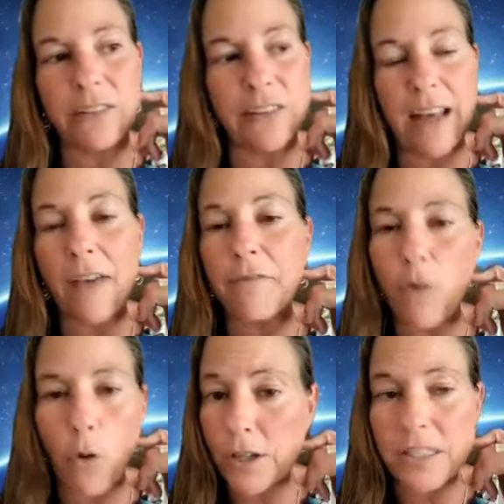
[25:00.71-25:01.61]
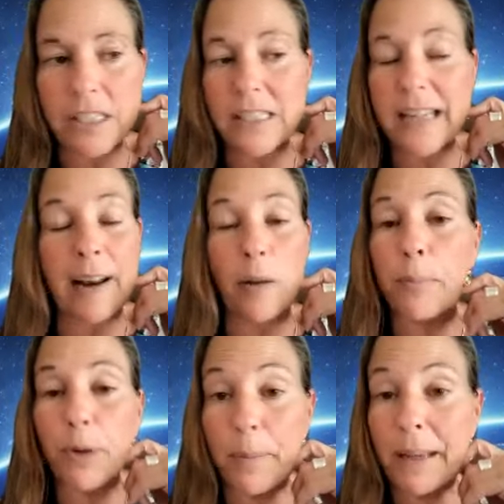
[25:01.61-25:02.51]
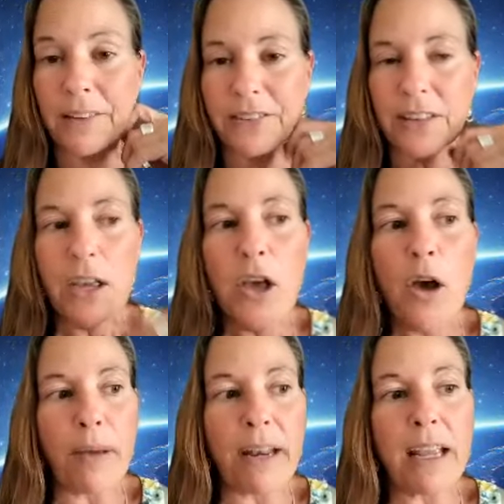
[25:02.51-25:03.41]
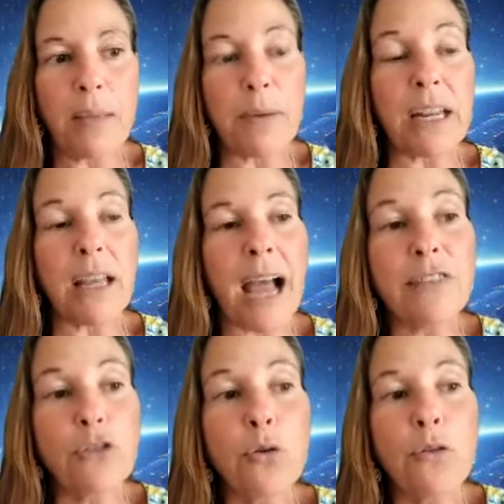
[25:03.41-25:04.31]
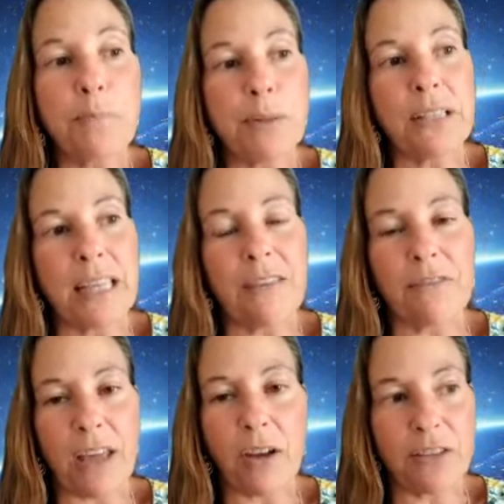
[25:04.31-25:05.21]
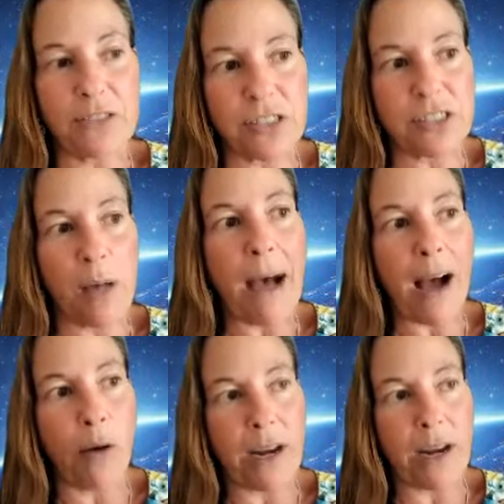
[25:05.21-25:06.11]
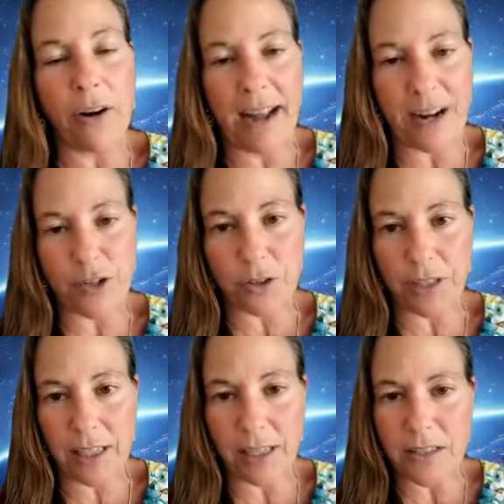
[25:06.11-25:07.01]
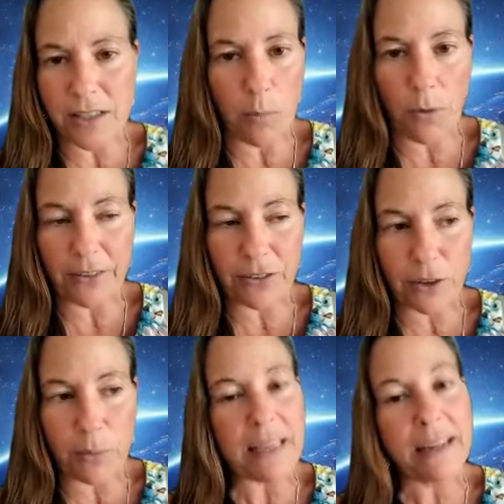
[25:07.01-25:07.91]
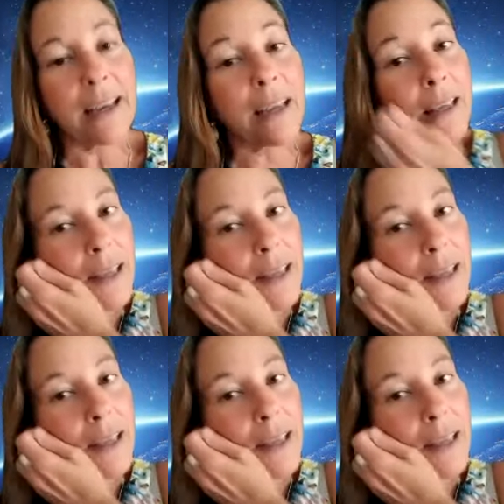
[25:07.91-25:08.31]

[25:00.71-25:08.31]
It's not forced, it's not on purpose. But it but it I do believe that somehow we are naturally in some ways comedic.